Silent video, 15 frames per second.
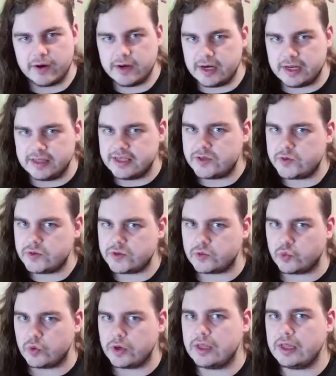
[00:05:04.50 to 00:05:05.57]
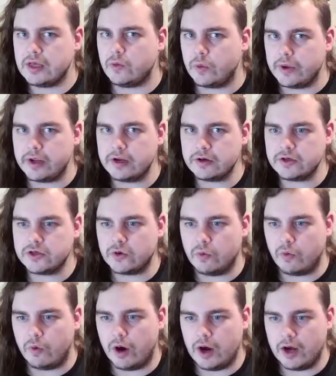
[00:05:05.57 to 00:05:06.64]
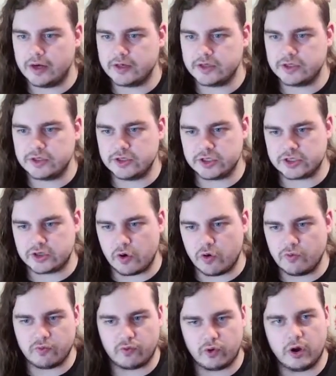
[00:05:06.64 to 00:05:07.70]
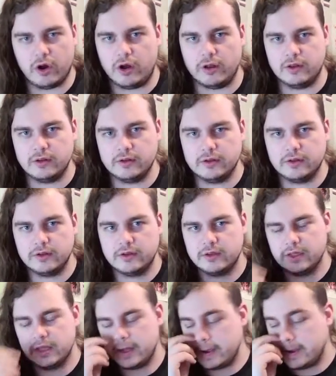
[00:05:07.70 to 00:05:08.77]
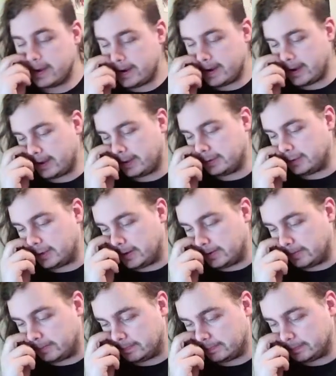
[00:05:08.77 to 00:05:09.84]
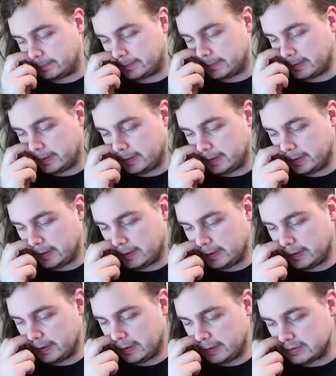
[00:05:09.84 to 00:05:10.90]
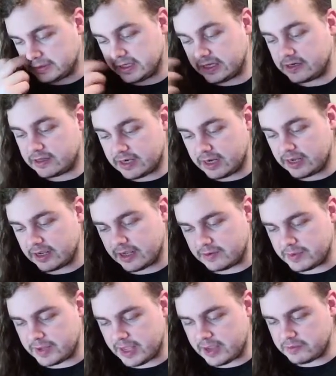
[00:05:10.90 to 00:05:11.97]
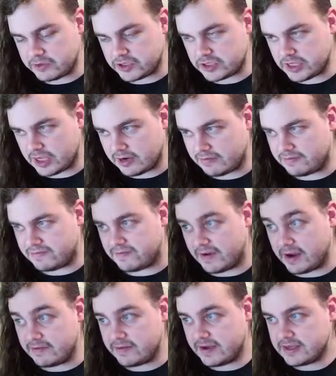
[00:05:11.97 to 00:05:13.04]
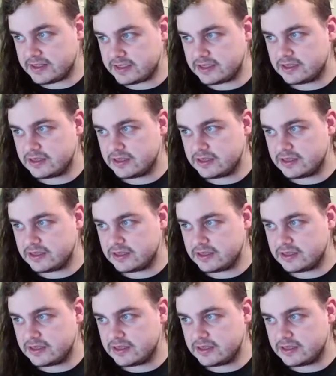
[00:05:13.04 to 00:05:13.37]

and this was really weird to watch, just overall. So, at the end of the day, it became just like a fight fest.